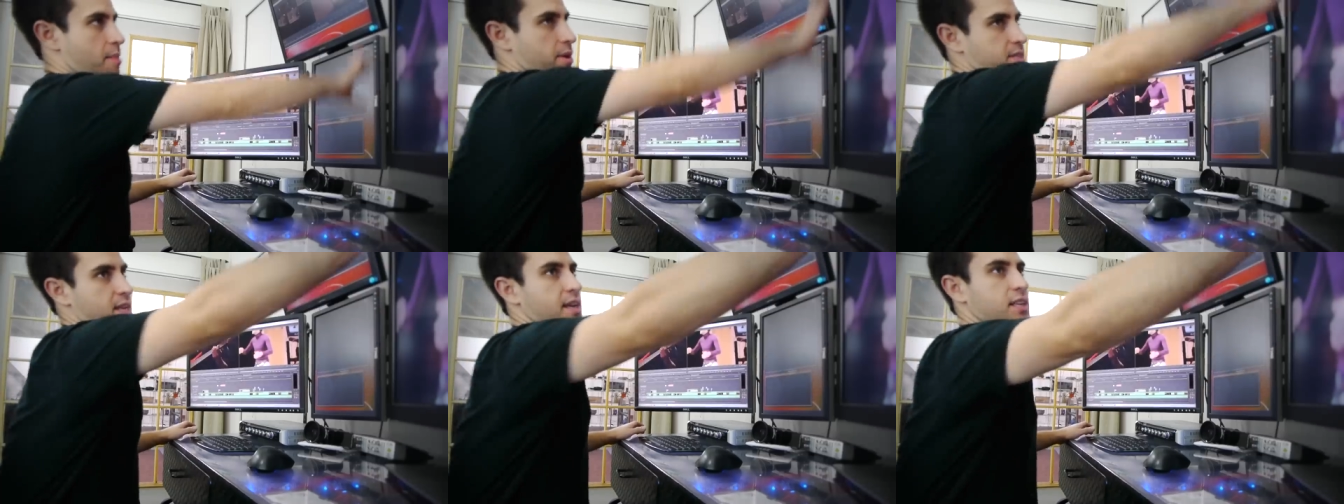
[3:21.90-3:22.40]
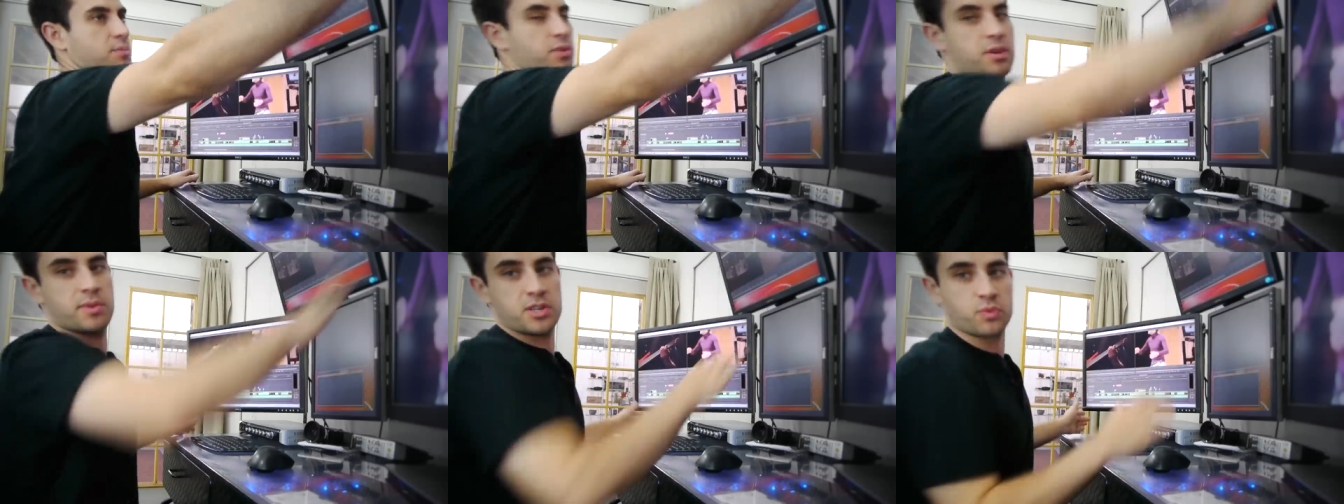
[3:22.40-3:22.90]
exactly
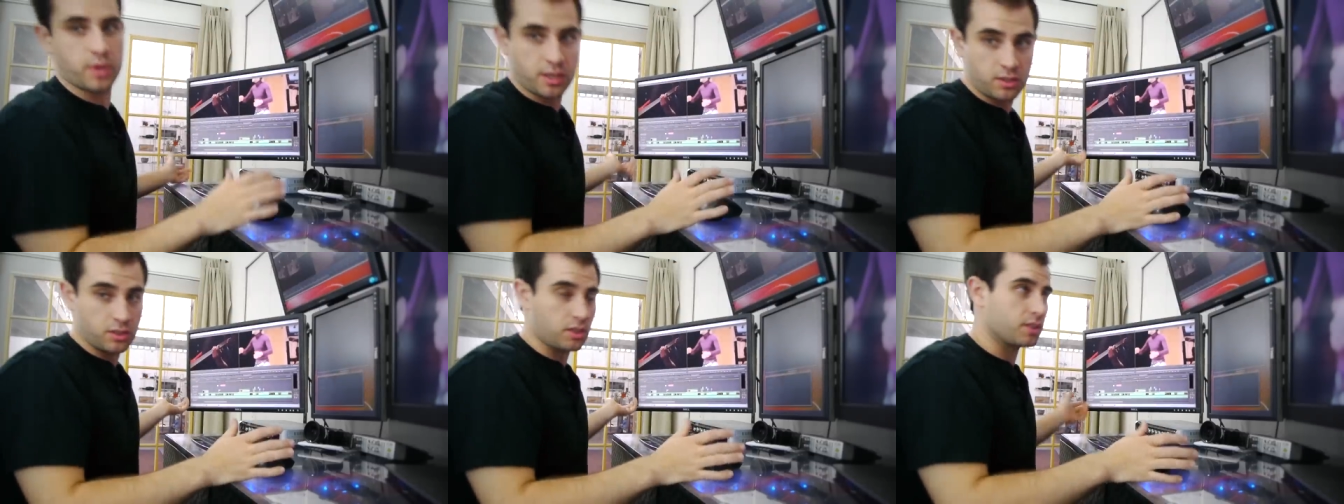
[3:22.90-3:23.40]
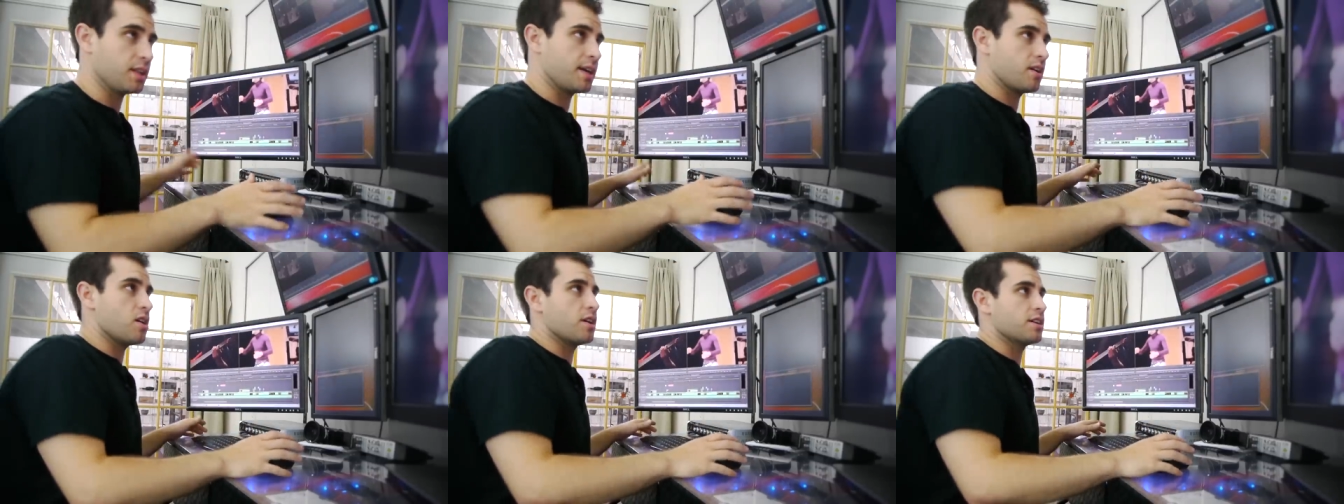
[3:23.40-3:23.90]
pretty much what it'll look
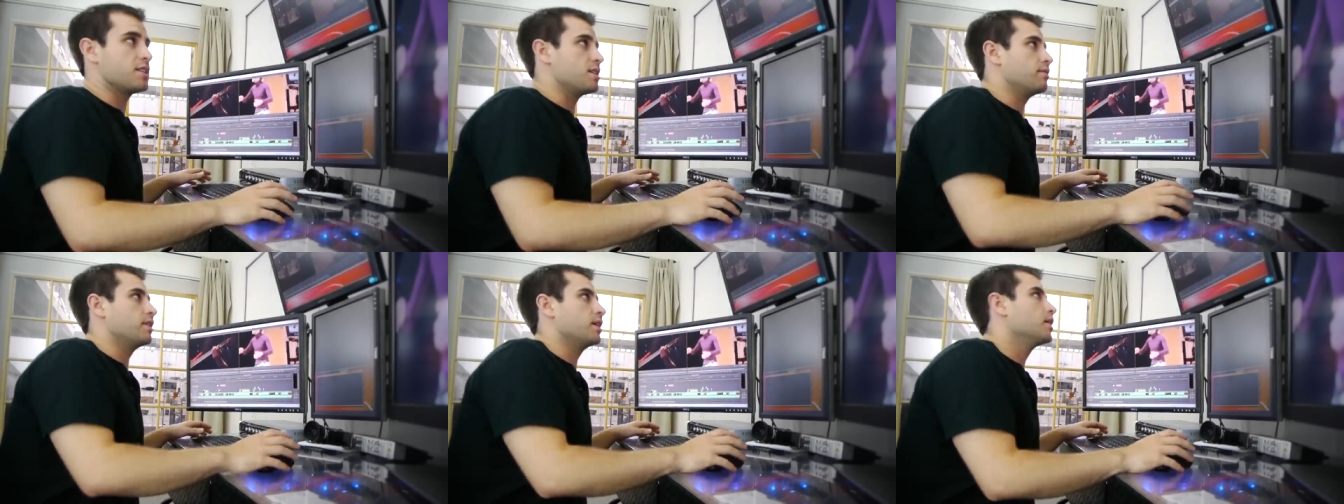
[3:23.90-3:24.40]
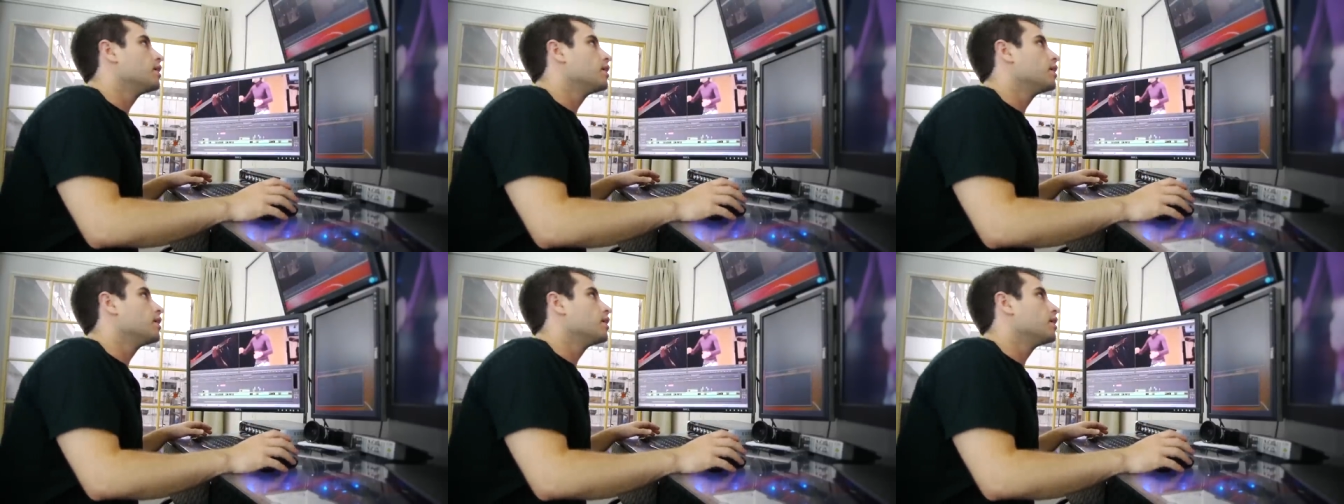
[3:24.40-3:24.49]
like on a T V.